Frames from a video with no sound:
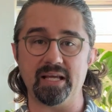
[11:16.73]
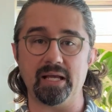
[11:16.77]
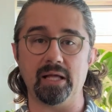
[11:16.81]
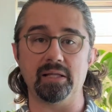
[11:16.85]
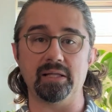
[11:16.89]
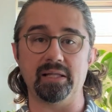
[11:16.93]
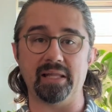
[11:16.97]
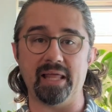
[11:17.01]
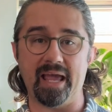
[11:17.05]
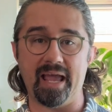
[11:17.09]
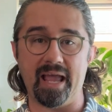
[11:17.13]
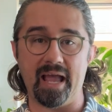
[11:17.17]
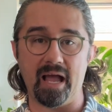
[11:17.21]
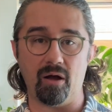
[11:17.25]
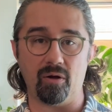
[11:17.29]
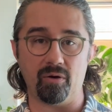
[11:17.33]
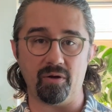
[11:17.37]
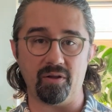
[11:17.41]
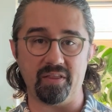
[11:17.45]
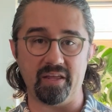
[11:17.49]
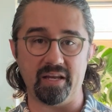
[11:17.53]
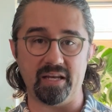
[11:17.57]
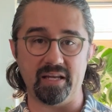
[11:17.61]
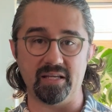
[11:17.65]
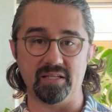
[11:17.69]
a layout
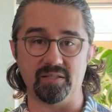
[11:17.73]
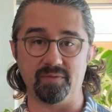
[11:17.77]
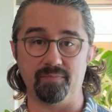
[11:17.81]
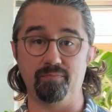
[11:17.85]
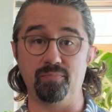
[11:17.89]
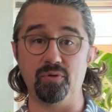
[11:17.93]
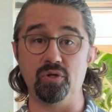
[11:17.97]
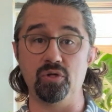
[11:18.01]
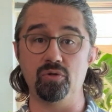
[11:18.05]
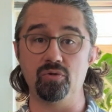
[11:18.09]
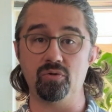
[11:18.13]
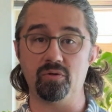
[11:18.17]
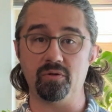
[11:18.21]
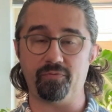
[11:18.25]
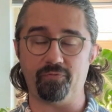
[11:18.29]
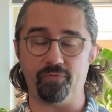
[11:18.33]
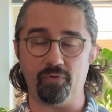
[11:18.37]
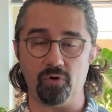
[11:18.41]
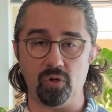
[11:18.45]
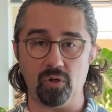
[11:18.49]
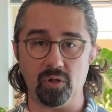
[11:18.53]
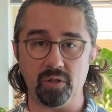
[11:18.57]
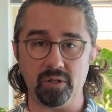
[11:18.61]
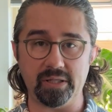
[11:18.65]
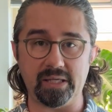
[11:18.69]
that is
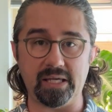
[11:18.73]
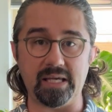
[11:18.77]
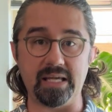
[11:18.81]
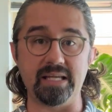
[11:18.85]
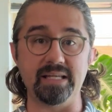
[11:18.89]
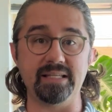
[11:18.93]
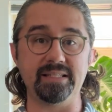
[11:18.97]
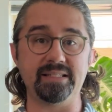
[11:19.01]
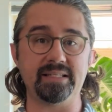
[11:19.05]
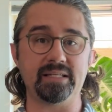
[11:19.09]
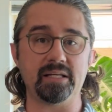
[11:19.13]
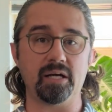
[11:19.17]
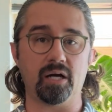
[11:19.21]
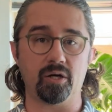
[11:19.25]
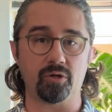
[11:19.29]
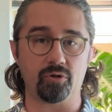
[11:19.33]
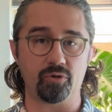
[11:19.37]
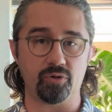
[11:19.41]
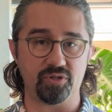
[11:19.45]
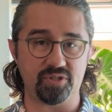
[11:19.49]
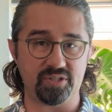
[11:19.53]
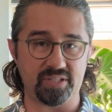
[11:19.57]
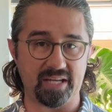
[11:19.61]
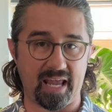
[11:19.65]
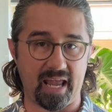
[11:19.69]
beautiful, easy to
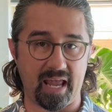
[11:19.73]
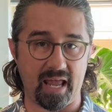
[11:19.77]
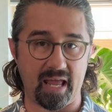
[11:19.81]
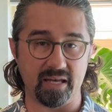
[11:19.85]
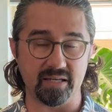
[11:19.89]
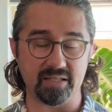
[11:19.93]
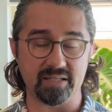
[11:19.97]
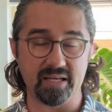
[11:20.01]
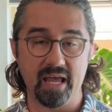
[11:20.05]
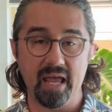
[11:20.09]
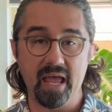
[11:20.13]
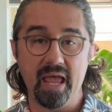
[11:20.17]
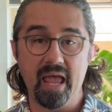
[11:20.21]
understand,